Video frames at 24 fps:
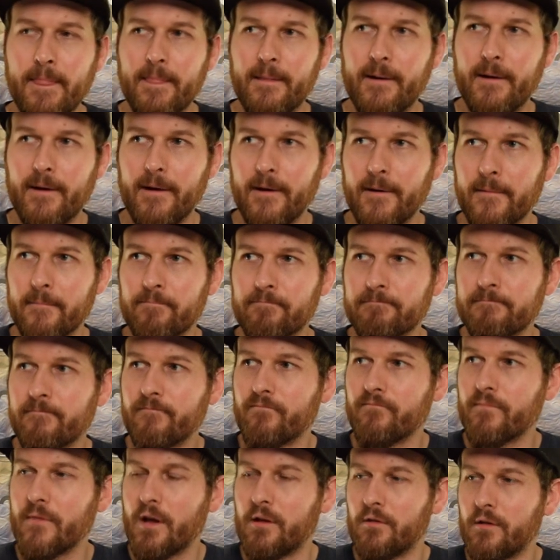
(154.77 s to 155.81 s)
um,
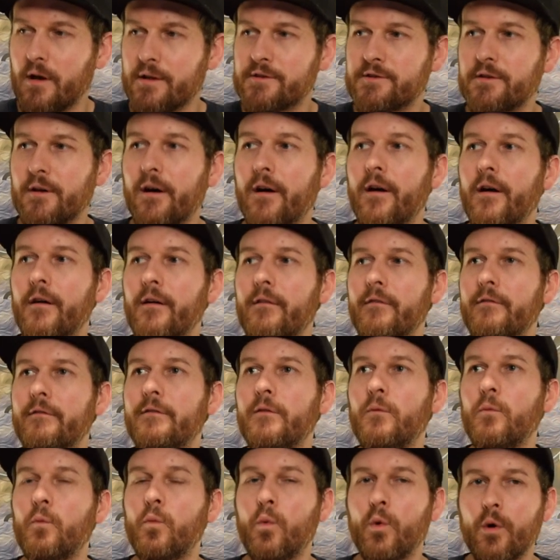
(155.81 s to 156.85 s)
lots of
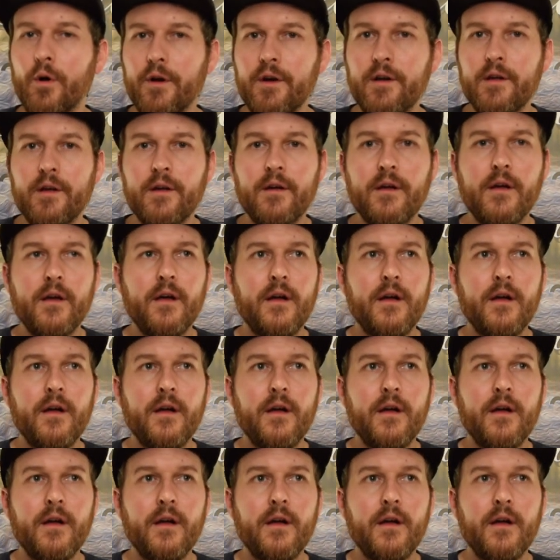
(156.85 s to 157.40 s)
wood